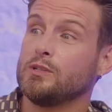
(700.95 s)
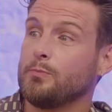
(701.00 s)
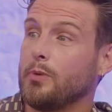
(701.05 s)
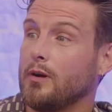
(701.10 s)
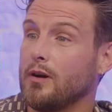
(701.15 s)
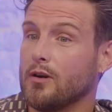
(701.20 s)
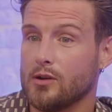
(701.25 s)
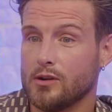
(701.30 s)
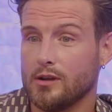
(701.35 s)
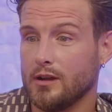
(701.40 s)

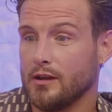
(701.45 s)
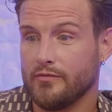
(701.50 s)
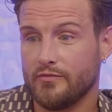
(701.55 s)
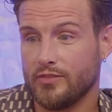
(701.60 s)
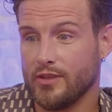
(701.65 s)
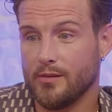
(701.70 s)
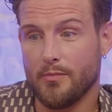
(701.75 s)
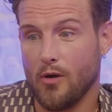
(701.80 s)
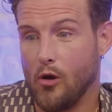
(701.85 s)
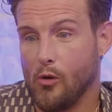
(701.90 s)
part of
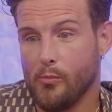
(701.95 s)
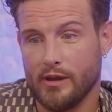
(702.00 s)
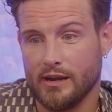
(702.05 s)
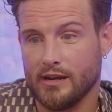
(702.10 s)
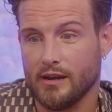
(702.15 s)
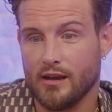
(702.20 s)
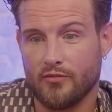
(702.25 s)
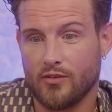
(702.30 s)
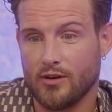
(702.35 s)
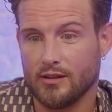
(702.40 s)
the
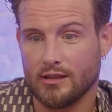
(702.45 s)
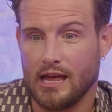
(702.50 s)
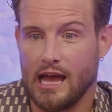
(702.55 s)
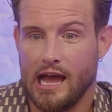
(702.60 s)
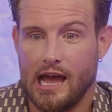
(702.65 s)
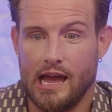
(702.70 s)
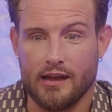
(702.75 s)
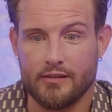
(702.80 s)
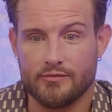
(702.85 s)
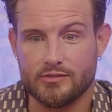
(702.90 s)
moment of our
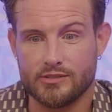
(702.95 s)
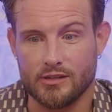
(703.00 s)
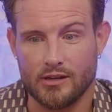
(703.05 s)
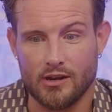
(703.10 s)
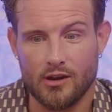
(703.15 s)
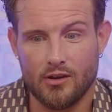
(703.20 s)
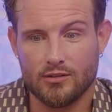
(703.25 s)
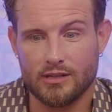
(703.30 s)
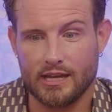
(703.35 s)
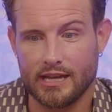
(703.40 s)
lives,
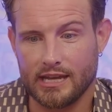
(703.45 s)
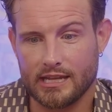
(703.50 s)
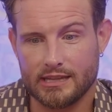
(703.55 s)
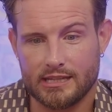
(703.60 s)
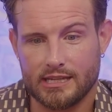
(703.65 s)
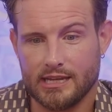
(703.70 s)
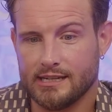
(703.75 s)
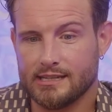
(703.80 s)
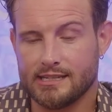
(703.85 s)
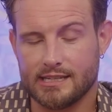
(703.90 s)
like at
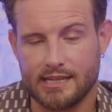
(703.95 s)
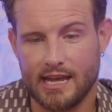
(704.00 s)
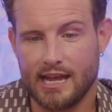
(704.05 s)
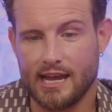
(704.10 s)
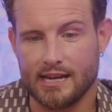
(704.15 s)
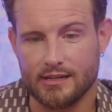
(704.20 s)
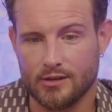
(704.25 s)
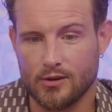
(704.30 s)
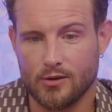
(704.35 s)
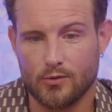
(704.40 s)
the end of the day,
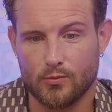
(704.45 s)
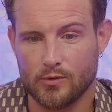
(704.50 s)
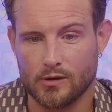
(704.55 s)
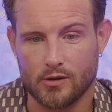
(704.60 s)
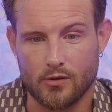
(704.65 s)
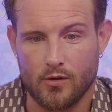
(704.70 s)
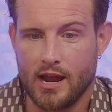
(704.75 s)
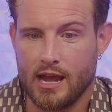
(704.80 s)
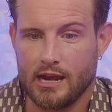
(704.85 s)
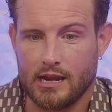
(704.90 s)
I don't
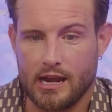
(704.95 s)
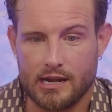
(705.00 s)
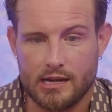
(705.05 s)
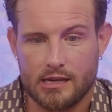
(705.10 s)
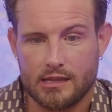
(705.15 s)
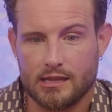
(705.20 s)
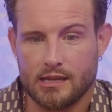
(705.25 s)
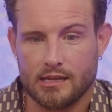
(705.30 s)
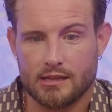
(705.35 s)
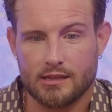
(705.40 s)
regret
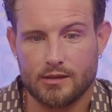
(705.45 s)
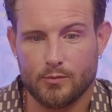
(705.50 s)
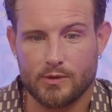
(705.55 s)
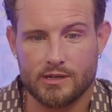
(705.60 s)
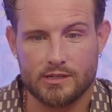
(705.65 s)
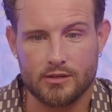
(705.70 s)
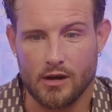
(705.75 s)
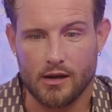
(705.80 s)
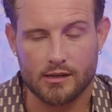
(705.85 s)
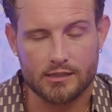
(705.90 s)
anything that
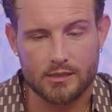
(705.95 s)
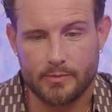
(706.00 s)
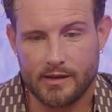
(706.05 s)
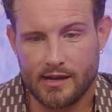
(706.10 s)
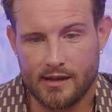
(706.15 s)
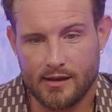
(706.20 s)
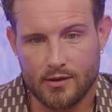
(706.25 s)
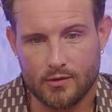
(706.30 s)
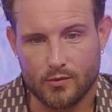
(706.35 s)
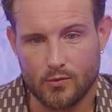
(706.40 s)
we talked
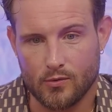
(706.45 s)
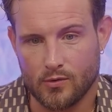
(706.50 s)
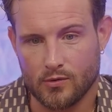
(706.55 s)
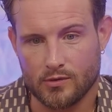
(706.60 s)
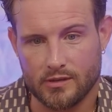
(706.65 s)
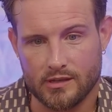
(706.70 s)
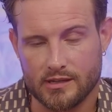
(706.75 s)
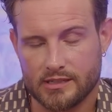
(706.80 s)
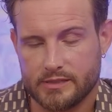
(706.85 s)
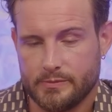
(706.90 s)
about or
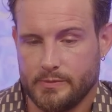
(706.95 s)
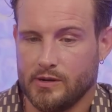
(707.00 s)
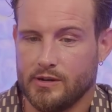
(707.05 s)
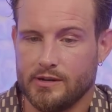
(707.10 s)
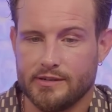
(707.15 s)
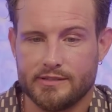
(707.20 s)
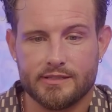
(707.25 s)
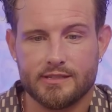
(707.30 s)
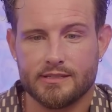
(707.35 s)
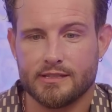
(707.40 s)
the
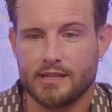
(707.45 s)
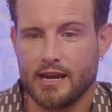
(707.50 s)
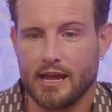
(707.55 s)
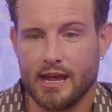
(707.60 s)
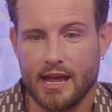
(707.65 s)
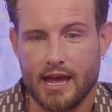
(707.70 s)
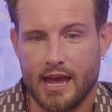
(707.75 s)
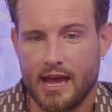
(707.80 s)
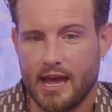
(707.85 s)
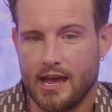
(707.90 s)
experiences that I
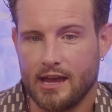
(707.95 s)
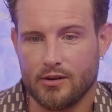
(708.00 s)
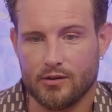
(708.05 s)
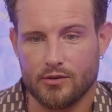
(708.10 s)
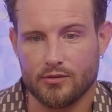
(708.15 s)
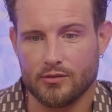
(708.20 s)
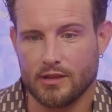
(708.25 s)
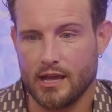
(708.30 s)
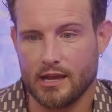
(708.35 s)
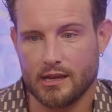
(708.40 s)
had
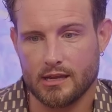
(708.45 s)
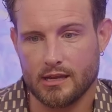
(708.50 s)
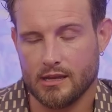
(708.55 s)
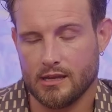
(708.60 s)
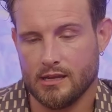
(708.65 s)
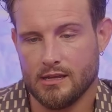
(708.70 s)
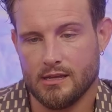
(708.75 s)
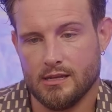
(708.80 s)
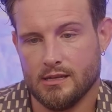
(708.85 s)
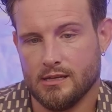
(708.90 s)
or like,
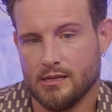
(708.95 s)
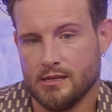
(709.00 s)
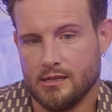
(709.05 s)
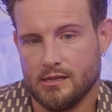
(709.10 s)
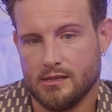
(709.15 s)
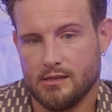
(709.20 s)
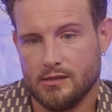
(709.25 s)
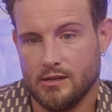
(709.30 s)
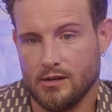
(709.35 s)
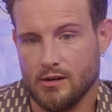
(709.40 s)

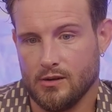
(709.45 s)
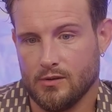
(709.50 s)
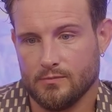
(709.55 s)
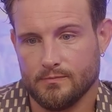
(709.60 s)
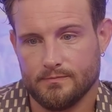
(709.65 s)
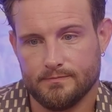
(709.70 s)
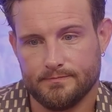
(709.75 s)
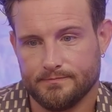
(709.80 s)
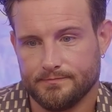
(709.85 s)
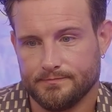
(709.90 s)

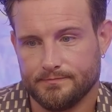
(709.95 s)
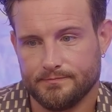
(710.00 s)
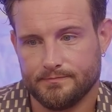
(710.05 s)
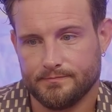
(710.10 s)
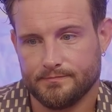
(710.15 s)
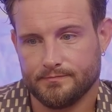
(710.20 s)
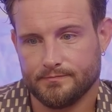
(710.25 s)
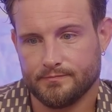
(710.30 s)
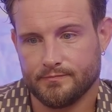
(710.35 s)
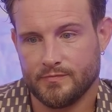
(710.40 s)

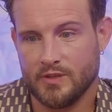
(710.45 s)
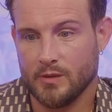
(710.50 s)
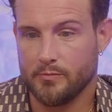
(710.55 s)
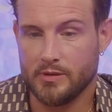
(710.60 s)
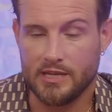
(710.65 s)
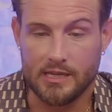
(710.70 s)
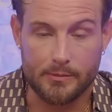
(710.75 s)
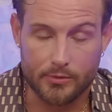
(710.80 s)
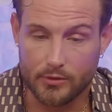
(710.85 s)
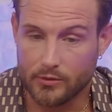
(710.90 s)
the
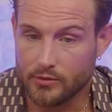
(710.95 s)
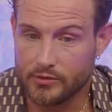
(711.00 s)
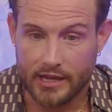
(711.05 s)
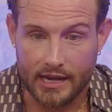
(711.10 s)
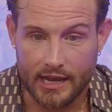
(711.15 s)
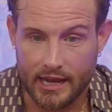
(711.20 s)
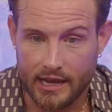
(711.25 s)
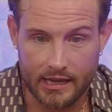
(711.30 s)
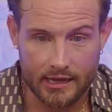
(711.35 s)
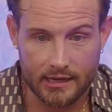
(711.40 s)
people that
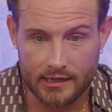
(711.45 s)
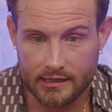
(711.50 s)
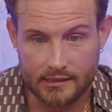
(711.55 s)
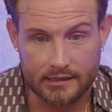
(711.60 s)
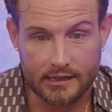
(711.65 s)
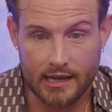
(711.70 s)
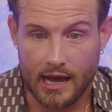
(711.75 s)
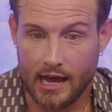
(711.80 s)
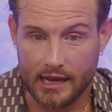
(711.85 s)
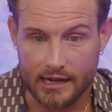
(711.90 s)
I
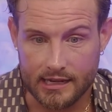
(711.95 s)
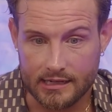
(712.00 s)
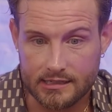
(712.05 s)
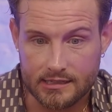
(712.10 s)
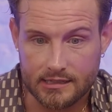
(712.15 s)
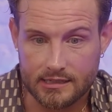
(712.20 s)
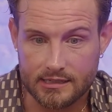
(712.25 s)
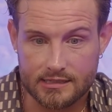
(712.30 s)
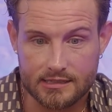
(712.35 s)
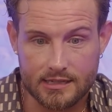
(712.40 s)
got
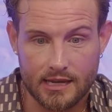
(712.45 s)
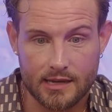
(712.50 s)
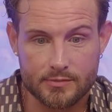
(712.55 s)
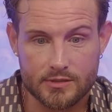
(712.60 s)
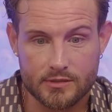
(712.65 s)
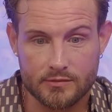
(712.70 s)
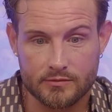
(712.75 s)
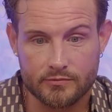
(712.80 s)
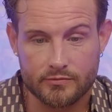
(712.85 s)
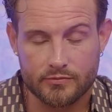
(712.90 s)
into these
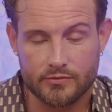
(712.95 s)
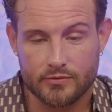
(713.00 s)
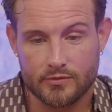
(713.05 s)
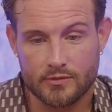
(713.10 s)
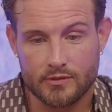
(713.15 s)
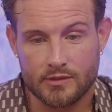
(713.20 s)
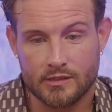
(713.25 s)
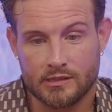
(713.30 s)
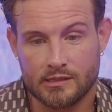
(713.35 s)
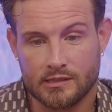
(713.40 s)
types of
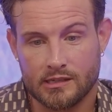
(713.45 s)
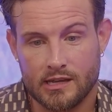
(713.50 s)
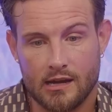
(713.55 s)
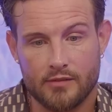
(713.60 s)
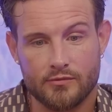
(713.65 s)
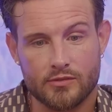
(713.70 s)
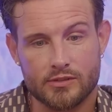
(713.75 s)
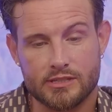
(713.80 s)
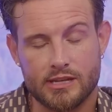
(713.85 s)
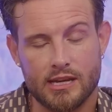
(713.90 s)

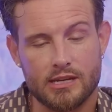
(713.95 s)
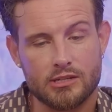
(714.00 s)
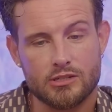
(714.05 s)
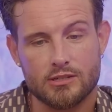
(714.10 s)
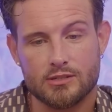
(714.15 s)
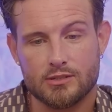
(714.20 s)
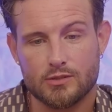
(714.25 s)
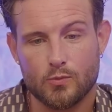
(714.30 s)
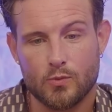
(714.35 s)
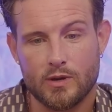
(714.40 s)

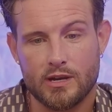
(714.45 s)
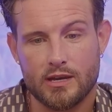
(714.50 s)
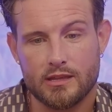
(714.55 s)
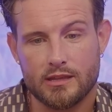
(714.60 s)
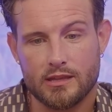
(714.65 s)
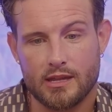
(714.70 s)
conversations with.